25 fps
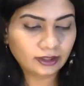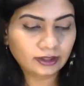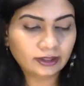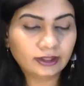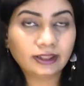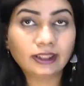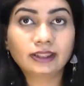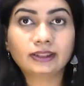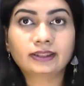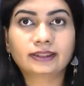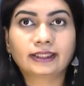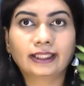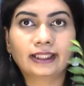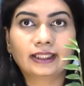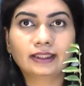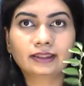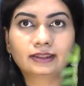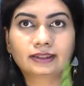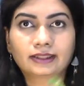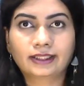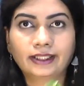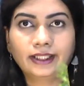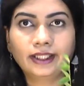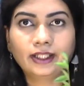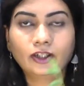just take a
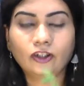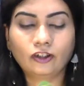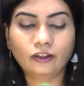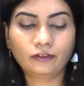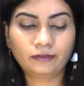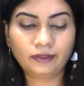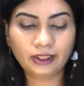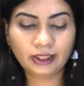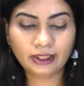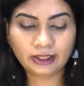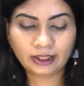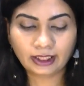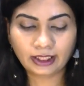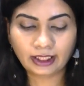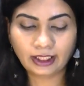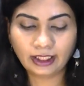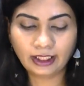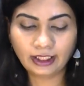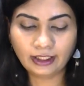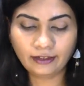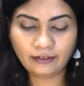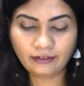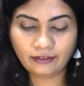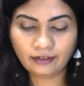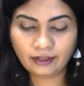string of this curry
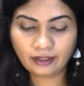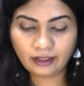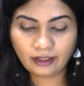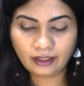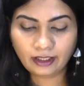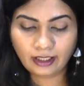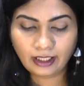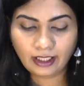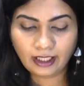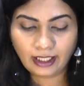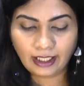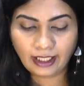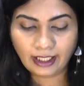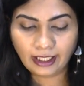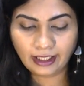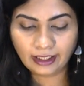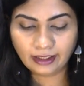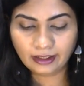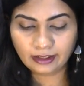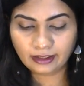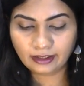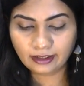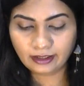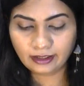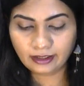leaf and